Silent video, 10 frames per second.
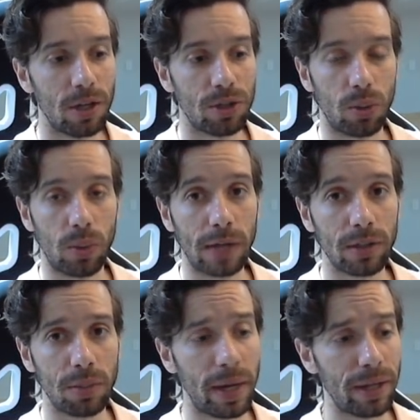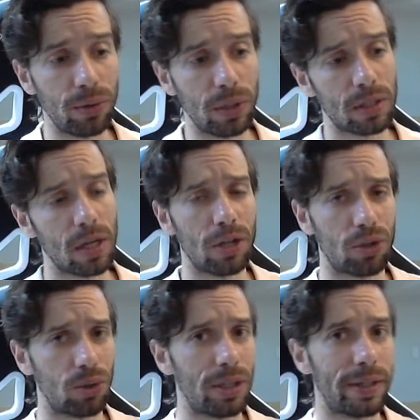Surround him by units
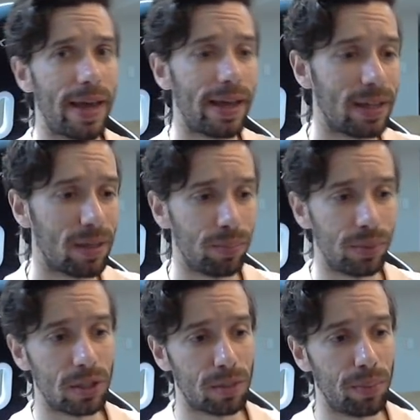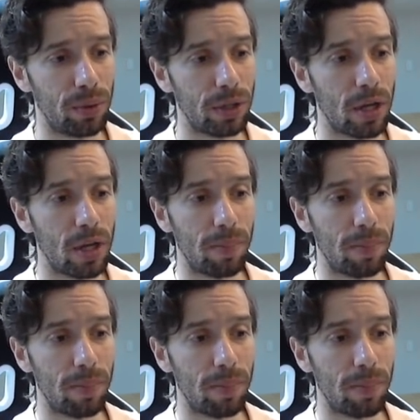so he can get blitz pulled.